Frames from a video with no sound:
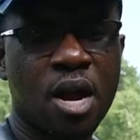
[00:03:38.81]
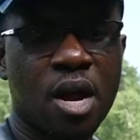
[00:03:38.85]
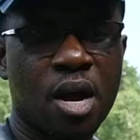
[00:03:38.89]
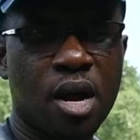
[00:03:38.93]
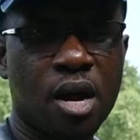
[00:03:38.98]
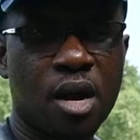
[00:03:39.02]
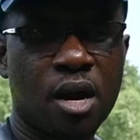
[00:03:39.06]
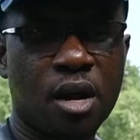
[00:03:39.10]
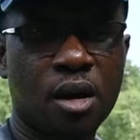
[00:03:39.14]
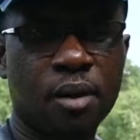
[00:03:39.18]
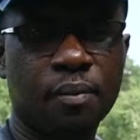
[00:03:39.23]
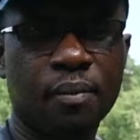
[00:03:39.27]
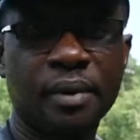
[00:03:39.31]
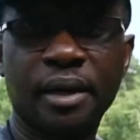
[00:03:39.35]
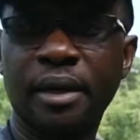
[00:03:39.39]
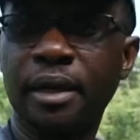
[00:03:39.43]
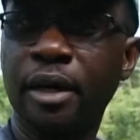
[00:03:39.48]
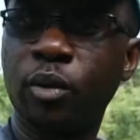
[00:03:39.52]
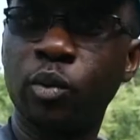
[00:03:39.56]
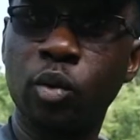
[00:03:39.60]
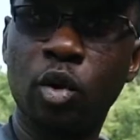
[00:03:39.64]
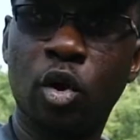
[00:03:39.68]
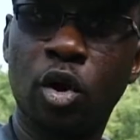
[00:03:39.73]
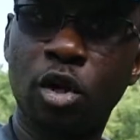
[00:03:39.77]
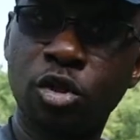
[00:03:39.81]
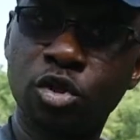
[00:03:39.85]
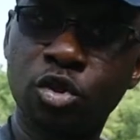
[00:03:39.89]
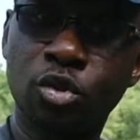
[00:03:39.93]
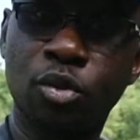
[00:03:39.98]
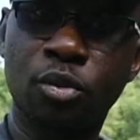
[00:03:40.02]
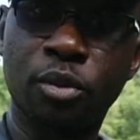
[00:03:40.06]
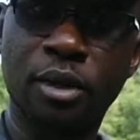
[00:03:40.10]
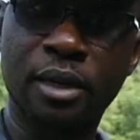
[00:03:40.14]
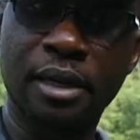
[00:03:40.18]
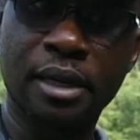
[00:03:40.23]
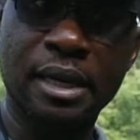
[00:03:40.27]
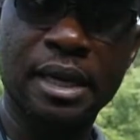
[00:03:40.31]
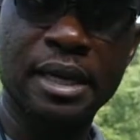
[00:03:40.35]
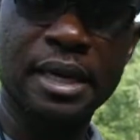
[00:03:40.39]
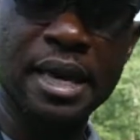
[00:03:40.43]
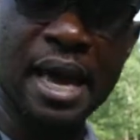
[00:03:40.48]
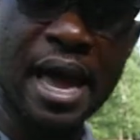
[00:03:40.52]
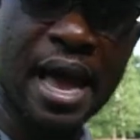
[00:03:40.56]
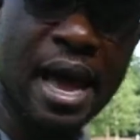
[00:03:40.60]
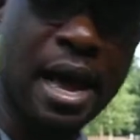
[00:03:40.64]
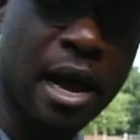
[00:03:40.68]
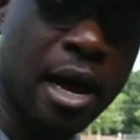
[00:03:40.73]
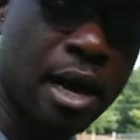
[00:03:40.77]
And then we also,
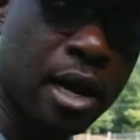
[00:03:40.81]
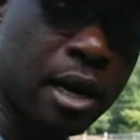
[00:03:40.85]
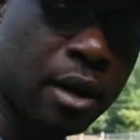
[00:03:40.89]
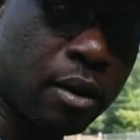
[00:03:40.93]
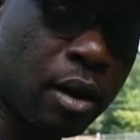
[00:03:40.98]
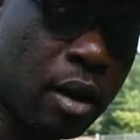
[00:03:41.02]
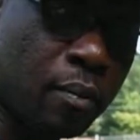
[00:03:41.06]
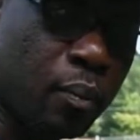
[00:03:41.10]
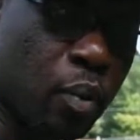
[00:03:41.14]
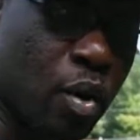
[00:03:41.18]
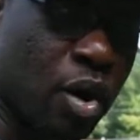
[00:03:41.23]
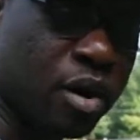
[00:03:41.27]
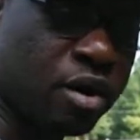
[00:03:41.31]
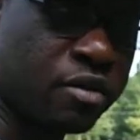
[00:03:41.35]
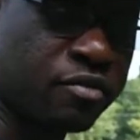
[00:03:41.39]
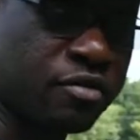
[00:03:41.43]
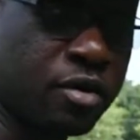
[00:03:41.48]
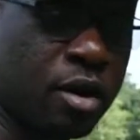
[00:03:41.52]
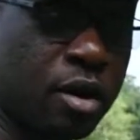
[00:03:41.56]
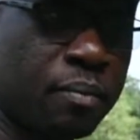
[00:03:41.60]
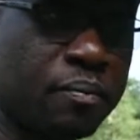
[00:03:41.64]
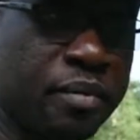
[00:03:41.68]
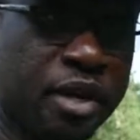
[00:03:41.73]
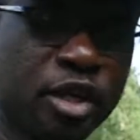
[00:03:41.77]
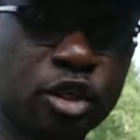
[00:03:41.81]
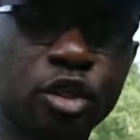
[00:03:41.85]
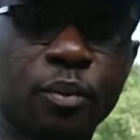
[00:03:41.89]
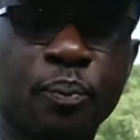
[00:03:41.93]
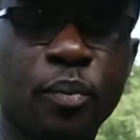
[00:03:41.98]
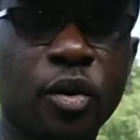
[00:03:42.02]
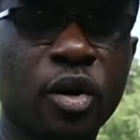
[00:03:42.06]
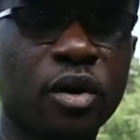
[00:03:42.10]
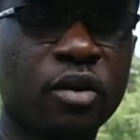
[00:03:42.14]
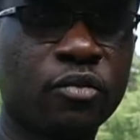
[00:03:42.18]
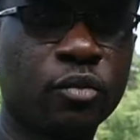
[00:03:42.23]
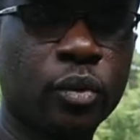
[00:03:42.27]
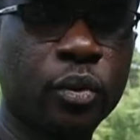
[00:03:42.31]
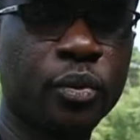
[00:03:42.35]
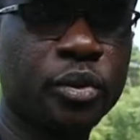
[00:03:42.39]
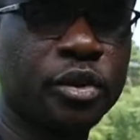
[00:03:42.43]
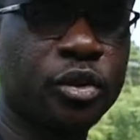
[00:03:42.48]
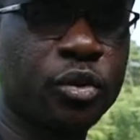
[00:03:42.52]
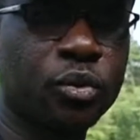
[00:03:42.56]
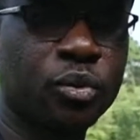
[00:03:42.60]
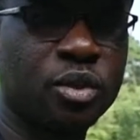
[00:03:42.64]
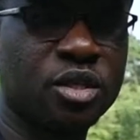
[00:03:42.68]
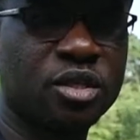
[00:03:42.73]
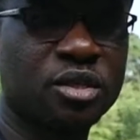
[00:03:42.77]
a major part of what we
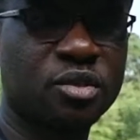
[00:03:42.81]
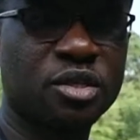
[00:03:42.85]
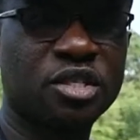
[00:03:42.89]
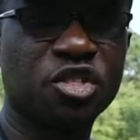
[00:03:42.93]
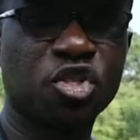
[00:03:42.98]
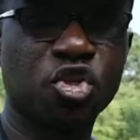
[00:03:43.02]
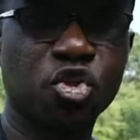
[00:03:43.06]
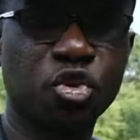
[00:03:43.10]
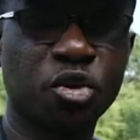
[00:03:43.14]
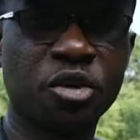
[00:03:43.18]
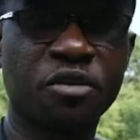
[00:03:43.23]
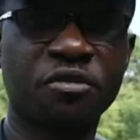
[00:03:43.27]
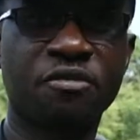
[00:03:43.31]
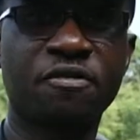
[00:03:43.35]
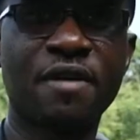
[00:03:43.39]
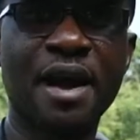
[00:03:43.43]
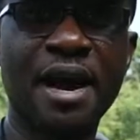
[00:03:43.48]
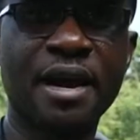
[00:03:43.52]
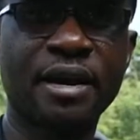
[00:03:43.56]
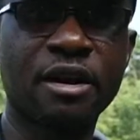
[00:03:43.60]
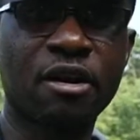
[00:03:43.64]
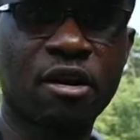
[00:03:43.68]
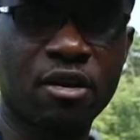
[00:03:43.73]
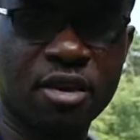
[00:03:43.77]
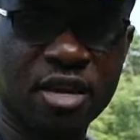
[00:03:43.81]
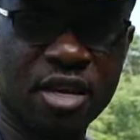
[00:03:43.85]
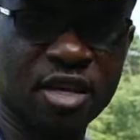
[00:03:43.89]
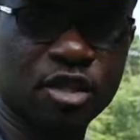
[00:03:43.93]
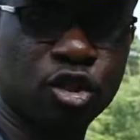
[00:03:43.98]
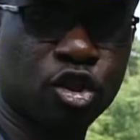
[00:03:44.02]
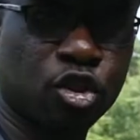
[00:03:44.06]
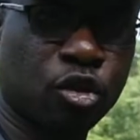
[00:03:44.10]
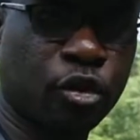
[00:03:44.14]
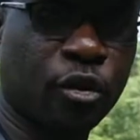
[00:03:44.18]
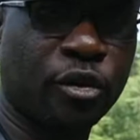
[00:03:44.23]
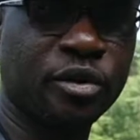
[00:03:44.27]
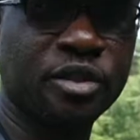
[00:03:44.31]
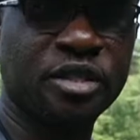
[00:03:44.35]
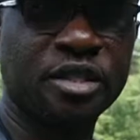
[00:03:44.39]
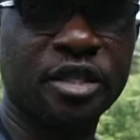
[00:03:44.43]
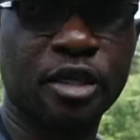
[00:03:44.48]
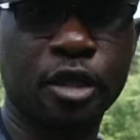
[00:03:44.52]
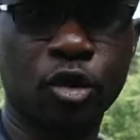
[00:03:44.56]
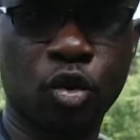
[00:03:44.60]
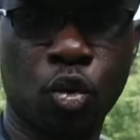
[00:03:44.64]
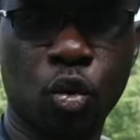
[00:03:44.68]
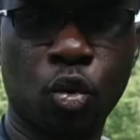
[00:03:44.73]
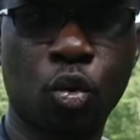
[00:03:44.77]
do is certifying our kids 13
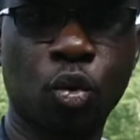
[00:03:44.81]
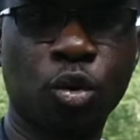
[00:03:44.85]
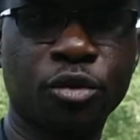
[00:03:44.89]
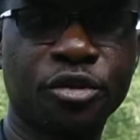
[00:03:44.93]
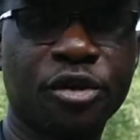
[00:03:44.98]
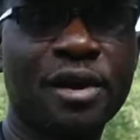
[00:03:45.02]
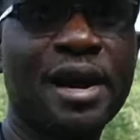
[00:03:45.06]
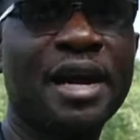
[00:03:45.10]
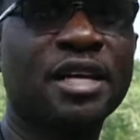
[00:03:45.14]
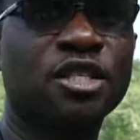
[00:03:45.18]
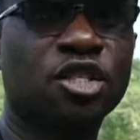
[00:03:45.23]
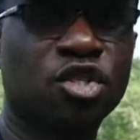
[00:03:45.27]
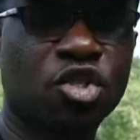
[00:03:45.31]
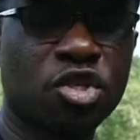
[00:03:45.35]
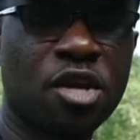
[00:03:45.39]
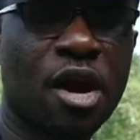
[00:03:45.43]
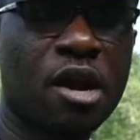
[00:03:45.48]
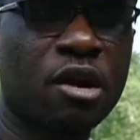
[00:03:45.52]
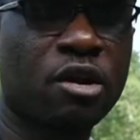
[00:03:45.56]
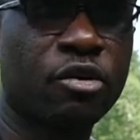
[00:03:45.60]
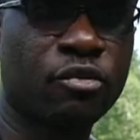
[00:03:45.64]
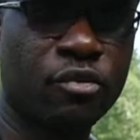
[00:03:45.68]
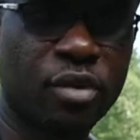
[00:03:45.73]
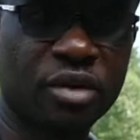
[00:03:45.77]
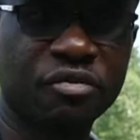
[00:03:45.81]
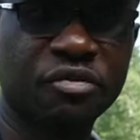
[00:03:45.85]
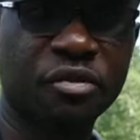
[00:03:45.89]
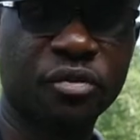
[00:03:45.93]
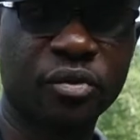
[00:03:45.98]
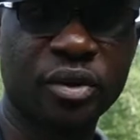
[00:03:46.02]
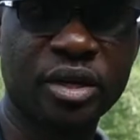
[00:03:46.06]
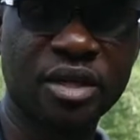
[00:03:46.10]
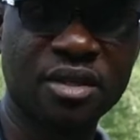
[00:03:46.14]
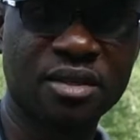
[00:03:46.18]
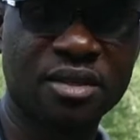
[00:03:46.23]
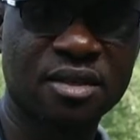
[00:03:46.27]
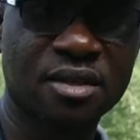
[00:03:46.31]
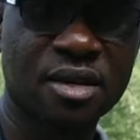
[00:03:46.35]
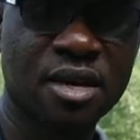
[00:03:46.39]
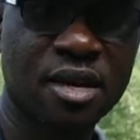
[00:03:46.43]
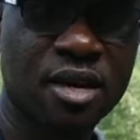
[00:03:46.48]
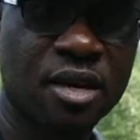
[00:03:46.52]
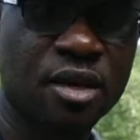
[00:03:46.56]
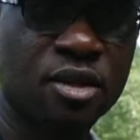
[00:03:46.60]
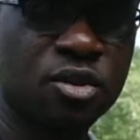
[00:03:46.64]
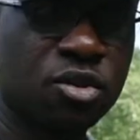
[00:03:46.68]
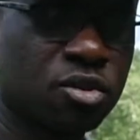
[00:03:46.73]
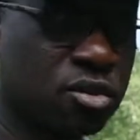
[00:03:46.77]
and older as soccer referees.
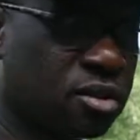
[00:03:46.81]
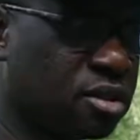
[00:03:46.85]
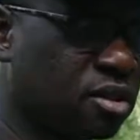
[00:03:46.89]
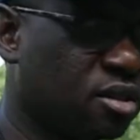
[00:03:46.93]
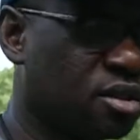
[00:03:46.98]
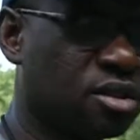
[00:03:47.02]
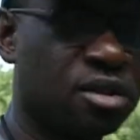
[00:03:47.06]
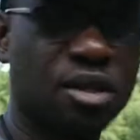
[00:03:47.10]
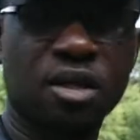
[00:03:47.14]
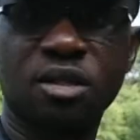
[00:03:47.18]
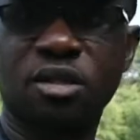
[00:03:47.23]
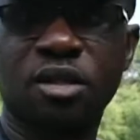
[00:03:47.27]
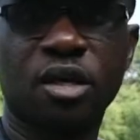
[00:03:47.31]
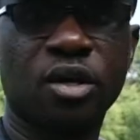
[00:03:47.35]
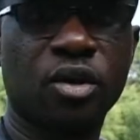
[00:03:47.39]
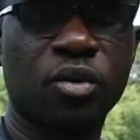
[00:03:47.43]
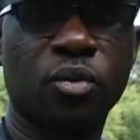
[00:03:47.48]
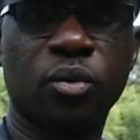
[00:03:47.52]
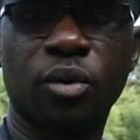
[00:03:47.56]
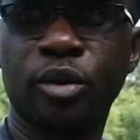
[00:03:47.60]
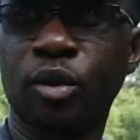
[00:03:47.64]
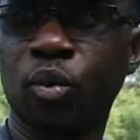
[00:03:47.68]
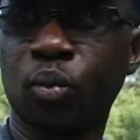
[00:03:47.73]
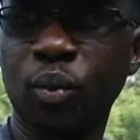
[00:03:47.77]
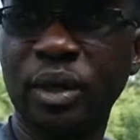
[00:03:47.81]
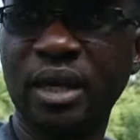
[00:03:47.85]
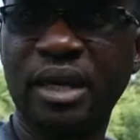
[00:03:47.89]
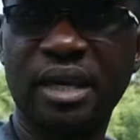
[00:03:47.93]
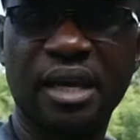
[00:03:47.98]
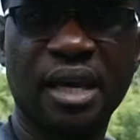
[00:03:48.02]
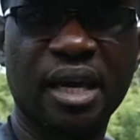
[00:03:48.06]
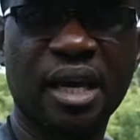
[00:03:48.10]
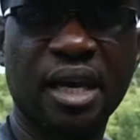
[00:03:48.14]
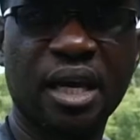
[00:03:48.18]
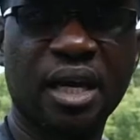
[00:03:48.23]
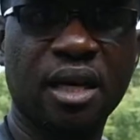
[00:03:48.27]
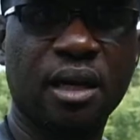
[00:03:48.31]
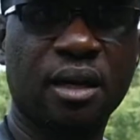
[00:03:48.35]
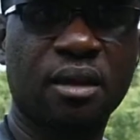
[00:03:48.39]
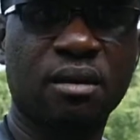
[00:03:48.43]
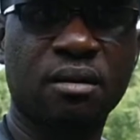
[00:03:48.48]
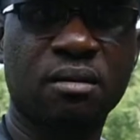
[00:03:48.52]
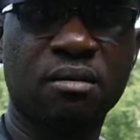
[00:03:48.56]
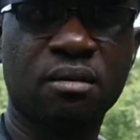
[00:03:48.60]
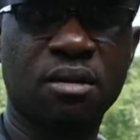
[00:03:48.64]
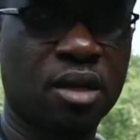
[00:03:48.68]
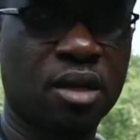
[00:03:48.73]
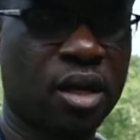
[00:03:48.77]
So these kids can go on the weekend and
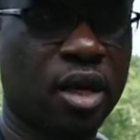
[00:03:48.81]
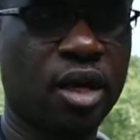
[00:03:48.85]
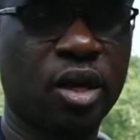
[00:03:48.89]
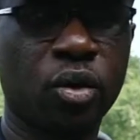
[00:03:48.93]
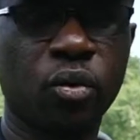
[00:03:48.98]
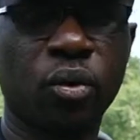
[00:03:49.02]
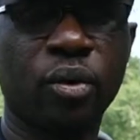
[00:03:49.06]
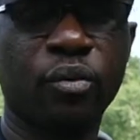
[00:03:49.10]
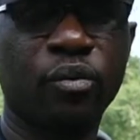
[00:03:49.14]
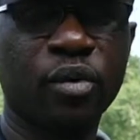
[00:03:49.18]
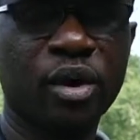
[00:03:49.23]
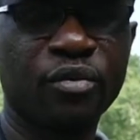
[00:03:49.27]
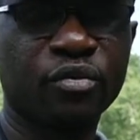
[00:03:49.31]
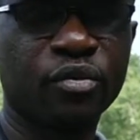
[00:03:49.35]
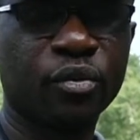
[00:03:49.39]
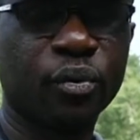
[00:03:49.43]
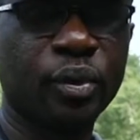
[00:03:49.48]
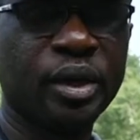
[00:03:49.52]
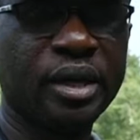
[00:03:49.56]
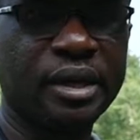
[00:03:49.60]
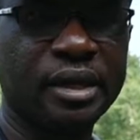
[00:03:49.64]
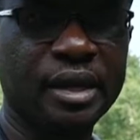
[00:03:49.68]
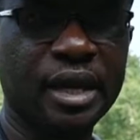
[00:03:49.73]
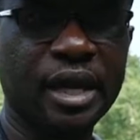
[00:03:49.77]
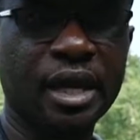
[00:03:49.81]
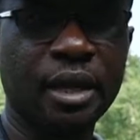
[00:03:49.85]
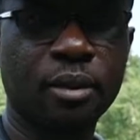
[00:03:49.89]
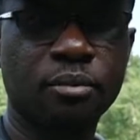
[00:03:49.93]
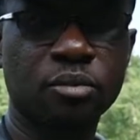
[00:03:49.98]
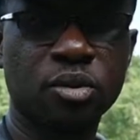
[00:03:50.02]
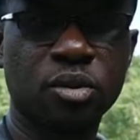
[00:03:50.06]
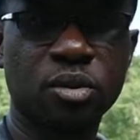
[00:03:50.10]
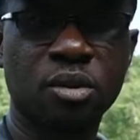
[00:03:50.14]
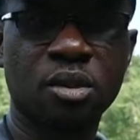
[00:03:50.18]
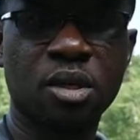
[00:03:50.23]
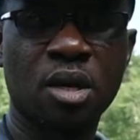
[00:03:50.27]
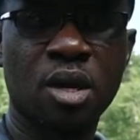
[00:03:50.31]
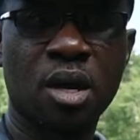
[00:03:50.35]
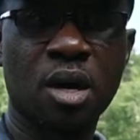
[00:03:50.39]
go and referee games.